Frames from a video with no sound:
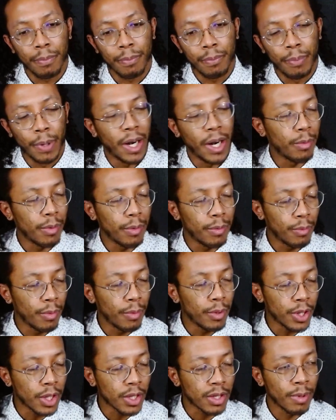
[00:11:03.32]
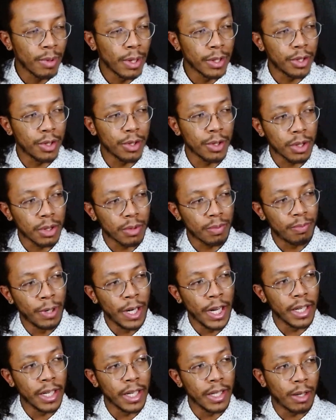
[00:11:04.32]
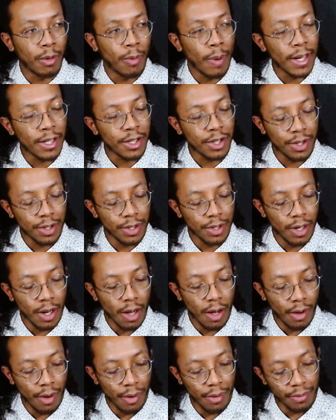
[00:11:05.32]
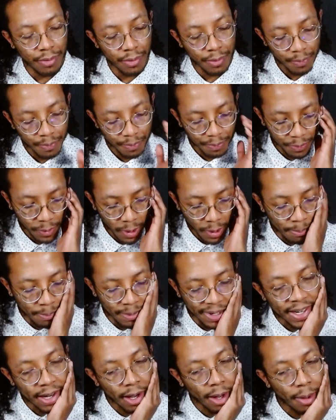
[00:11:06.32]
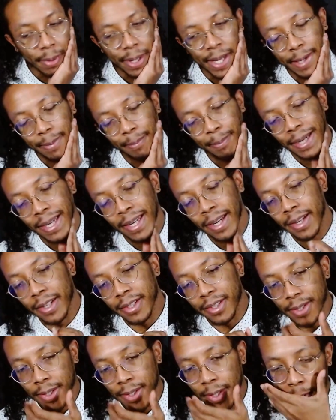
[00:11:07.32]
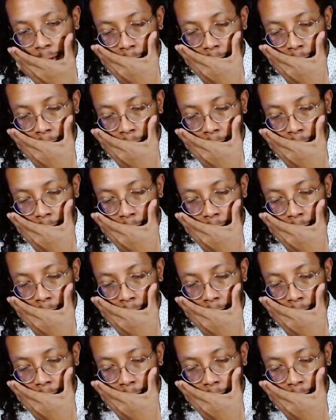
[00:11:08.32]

But I just wanted to spring the question of becoming, because